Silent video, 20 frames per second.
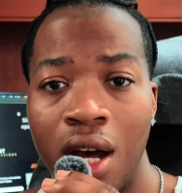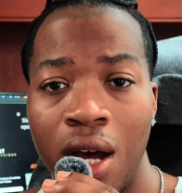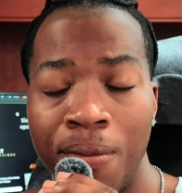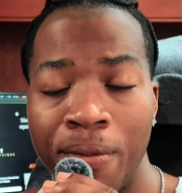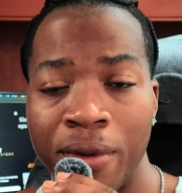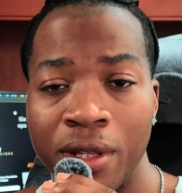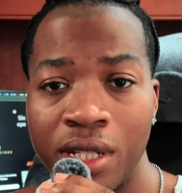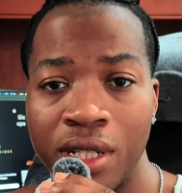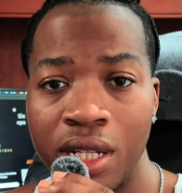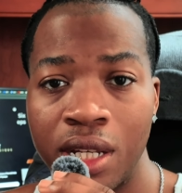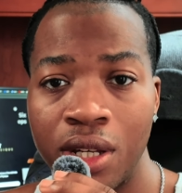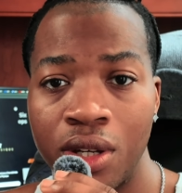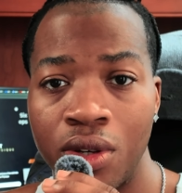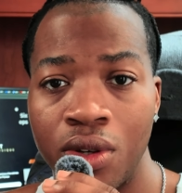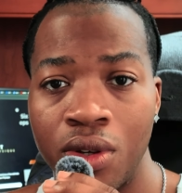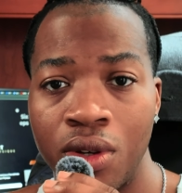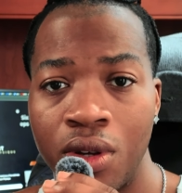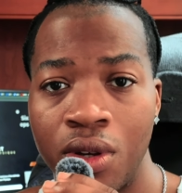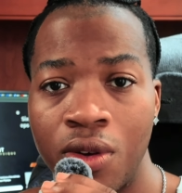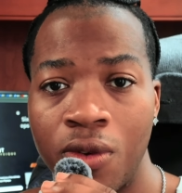Up
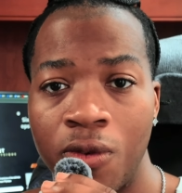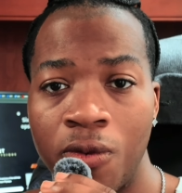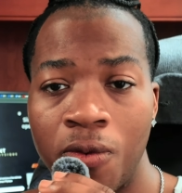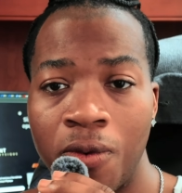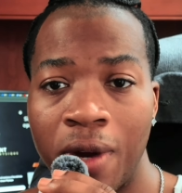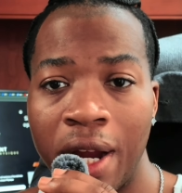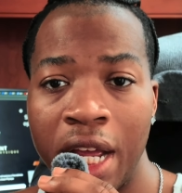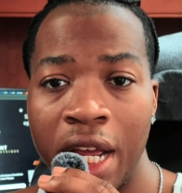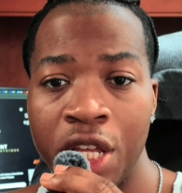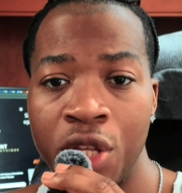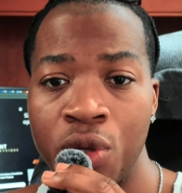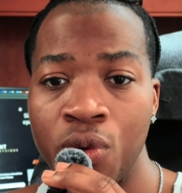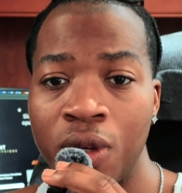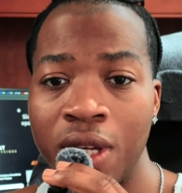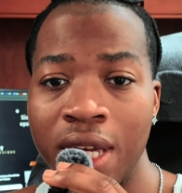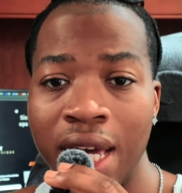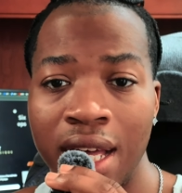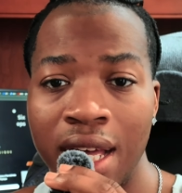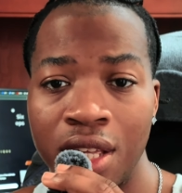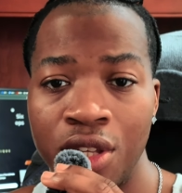until right you
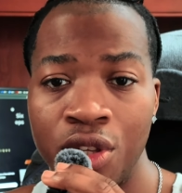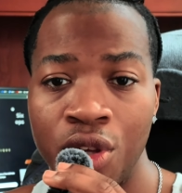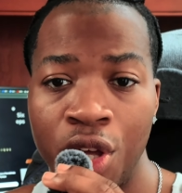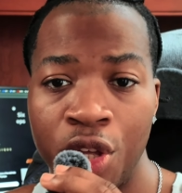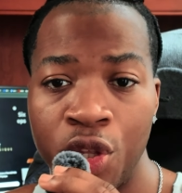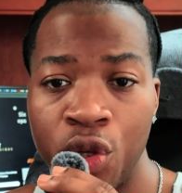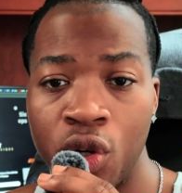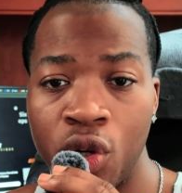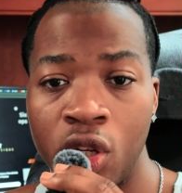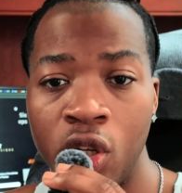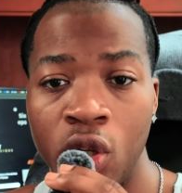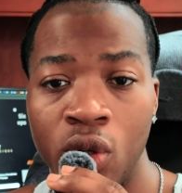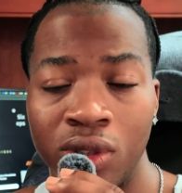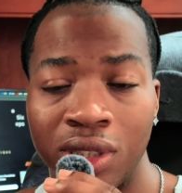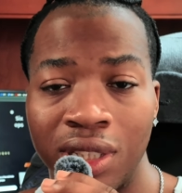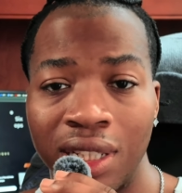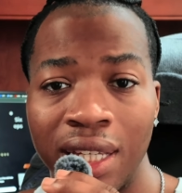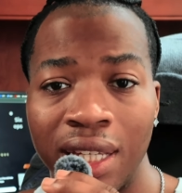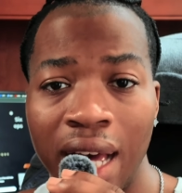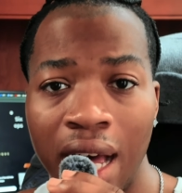get you you
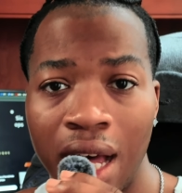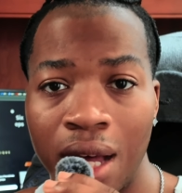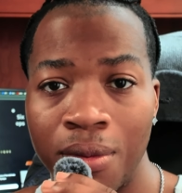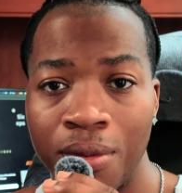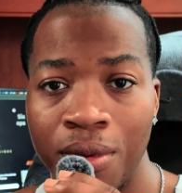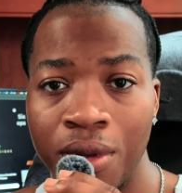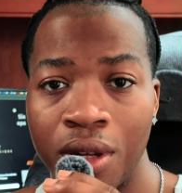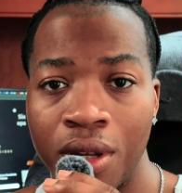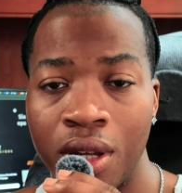close the gap